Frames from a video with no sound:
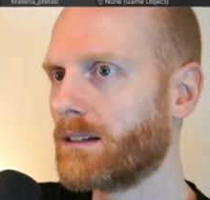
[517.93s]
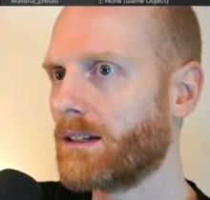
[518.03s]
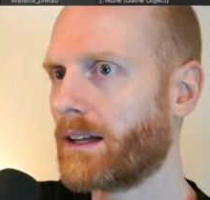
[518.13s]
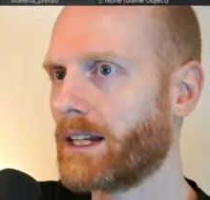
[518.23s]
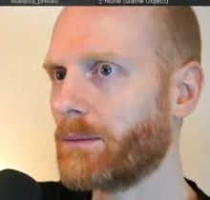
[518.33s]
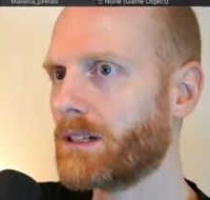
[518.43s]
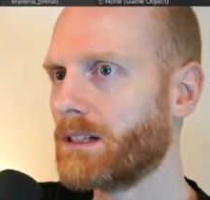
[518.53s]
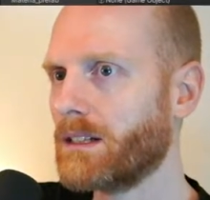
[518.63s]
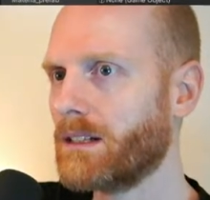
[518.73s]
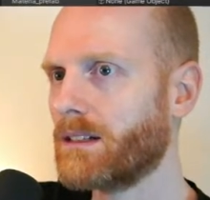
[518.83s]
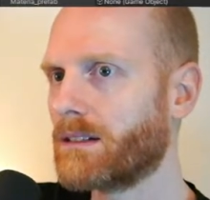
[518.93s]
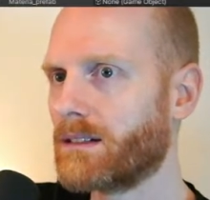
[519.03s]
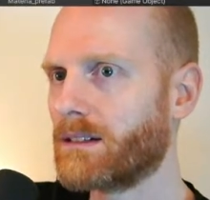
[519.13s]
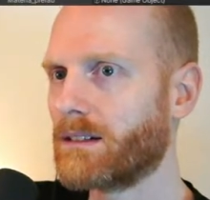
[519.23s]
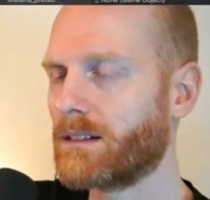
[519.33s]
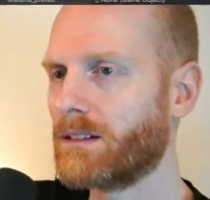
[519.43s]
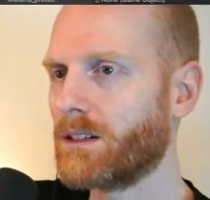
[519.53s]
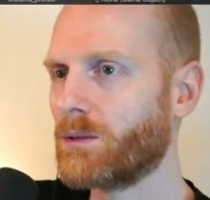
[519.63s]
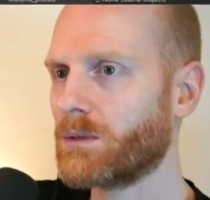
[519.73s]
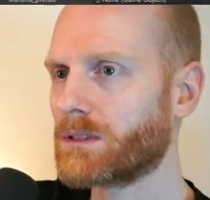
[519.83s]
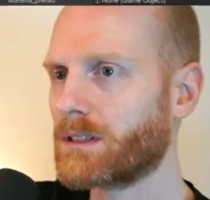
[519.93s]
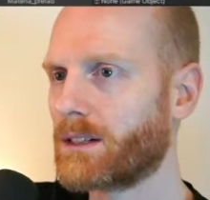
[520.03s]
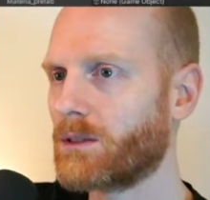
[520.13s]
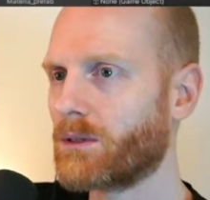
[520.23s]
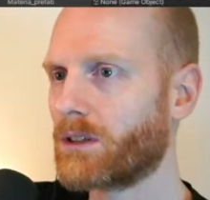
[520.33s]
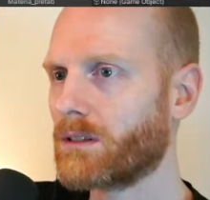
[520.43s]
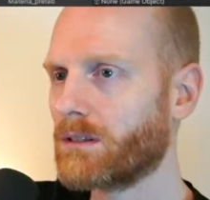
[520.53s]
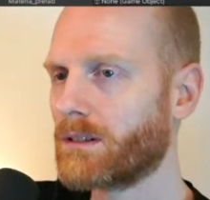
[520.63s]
Anybody know what can go wrong?